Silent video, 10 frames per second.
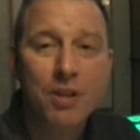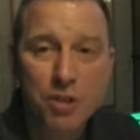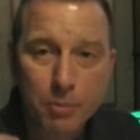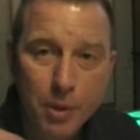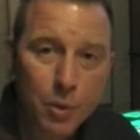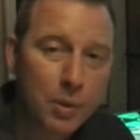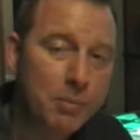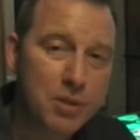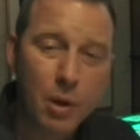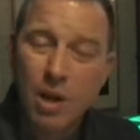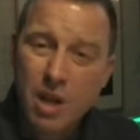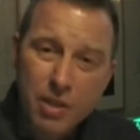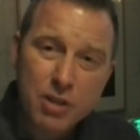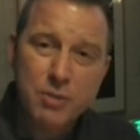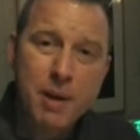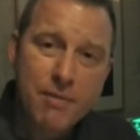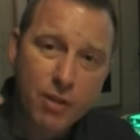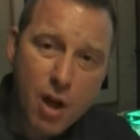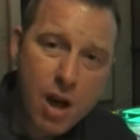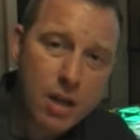Should be cool. So there's my
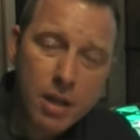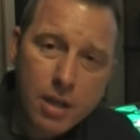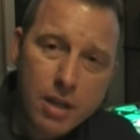vlog,